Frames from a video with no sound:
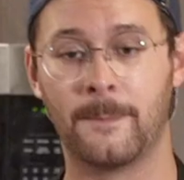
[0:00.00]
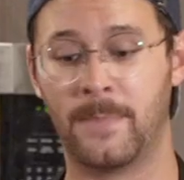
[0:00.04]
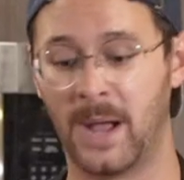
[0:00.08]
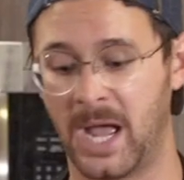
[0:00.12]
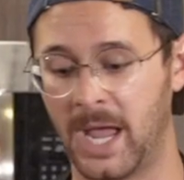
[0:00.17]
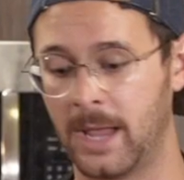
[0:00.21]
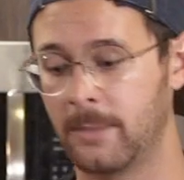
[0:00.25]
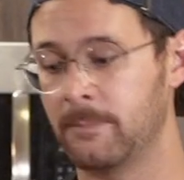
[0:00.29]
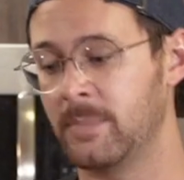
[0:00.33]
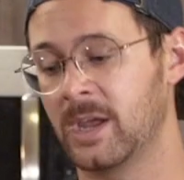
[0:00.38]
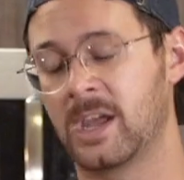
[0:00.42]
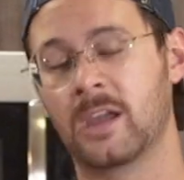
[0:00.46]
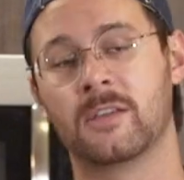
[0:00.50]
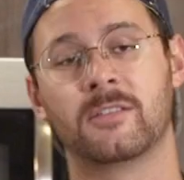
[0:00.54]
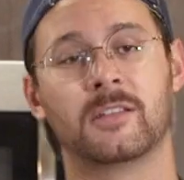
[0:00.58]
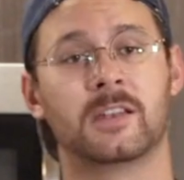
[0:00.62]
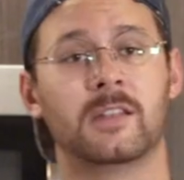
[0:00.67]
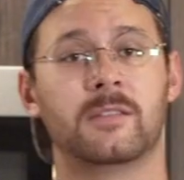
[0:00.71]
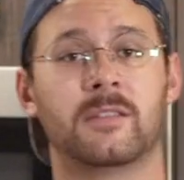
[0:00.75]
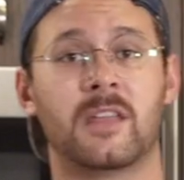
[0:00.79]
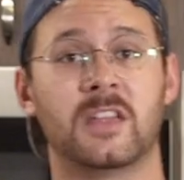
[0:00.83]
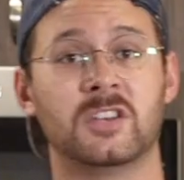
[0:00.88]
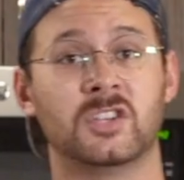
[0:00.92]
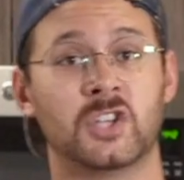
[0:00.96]
But because it
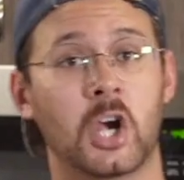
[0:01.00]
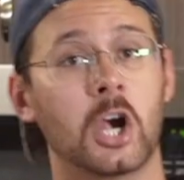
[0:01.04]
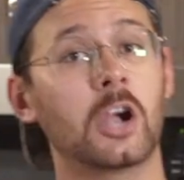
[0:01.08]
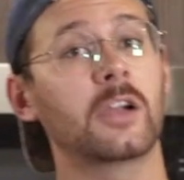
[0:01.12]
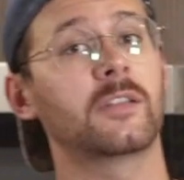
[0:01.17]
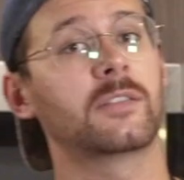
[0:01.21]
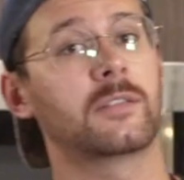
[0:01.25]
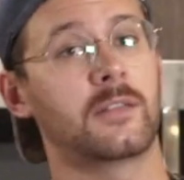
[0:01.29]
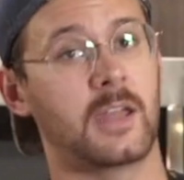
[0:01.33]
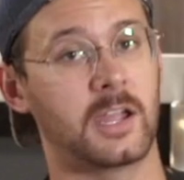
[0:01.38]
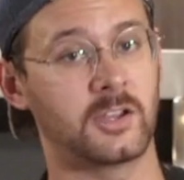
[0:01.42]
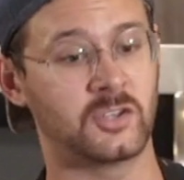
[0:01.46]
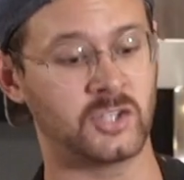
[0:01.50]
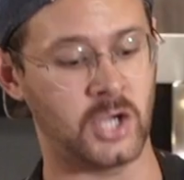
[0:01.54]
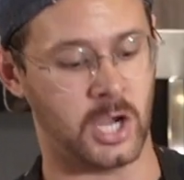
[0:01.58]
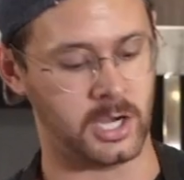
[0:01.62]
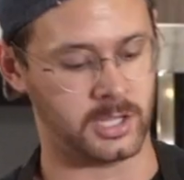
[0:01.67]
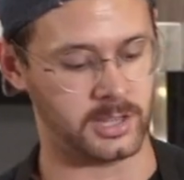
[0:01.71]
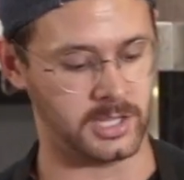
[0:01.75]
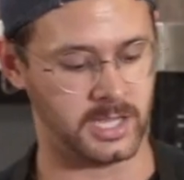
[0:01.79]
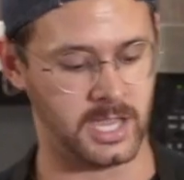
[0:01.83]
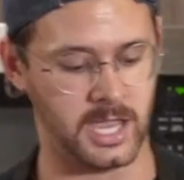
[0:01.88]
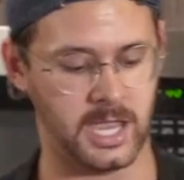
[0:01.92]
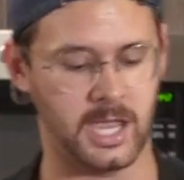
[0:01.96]
is a dark side
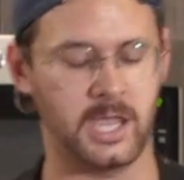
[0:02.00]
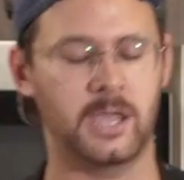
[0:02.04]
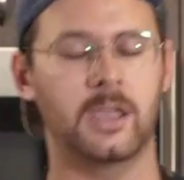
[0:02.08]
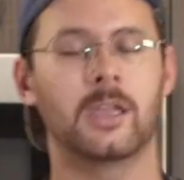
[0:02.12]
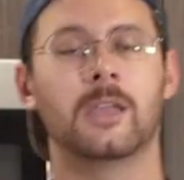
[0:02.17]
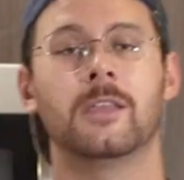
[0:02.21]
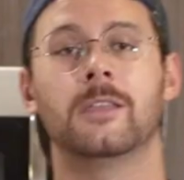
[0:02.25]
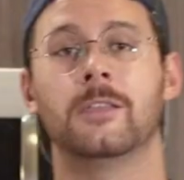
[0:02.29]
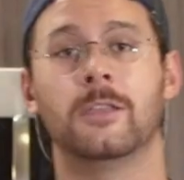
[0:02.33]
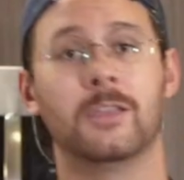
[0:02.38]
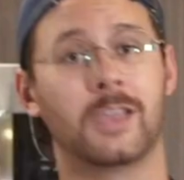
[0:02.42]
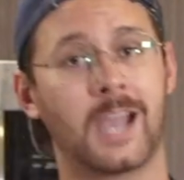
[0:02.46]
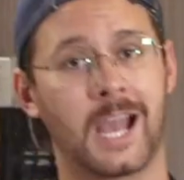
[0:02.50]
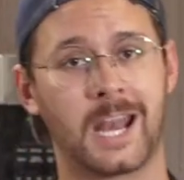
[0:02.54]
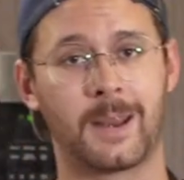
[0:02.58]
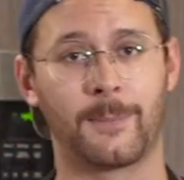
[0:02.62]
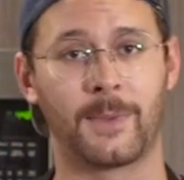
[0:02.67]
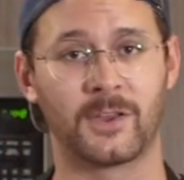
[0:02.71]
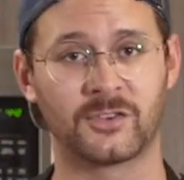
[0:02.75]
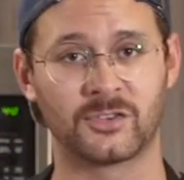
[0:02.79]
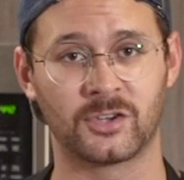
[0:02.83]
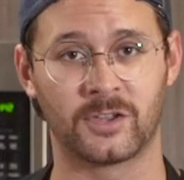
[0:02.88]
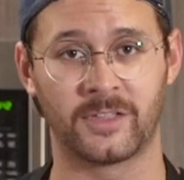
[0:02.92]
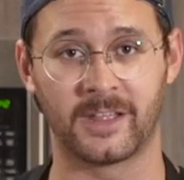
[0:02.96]
chocolate cake, you got to
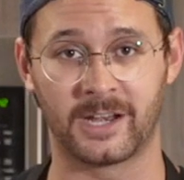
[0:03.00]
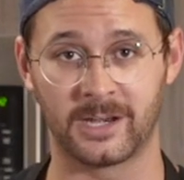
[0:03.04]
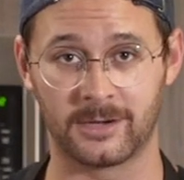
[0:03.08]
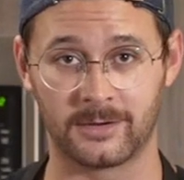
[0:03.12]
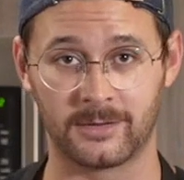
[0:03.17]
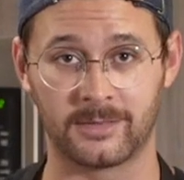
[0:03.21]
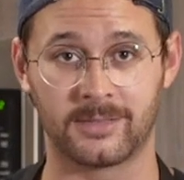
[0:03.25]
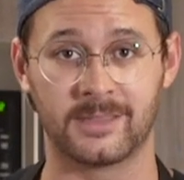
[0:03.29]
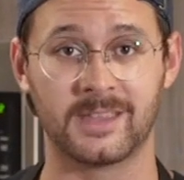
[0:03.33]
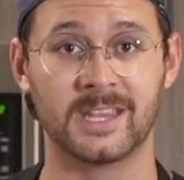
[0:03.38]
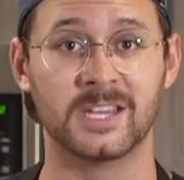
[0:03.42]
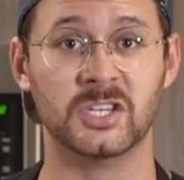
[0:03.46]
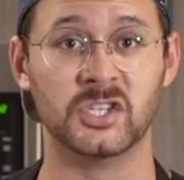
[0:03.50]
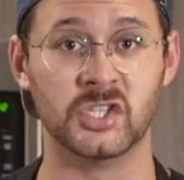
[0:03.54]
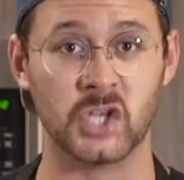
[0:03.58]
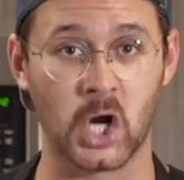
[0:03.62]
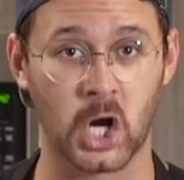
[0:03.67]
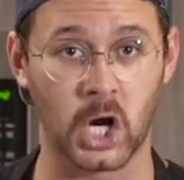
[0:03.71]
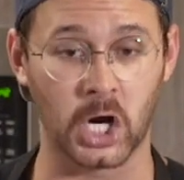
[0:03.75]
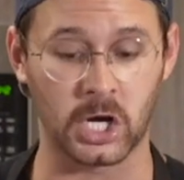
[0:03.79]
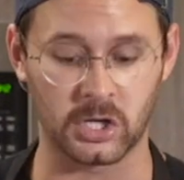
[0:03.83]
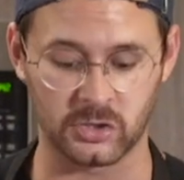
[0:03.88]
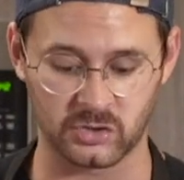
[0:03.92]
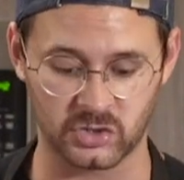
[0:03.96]
make sure that it is the
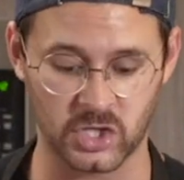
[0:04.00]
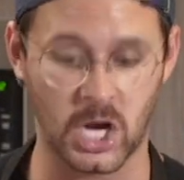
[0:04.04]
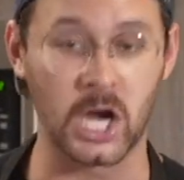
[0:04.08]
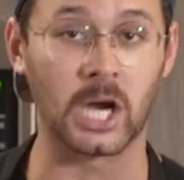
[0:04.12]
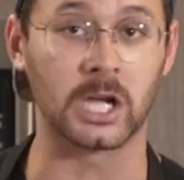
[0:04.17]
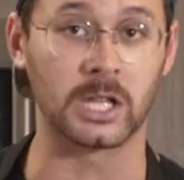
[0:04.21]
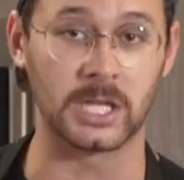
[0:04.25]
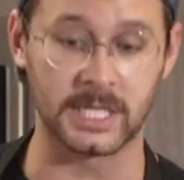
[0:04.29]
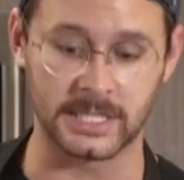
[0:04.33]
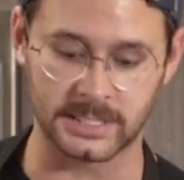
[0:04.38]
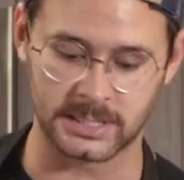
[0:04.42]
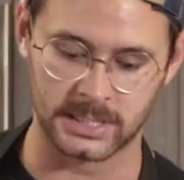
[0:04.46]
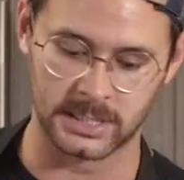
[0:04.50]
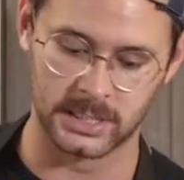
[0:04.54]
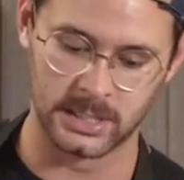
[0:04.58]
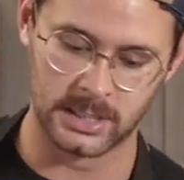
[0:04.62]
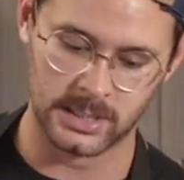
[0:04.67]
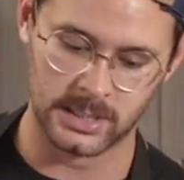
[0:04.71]
dark chocolate.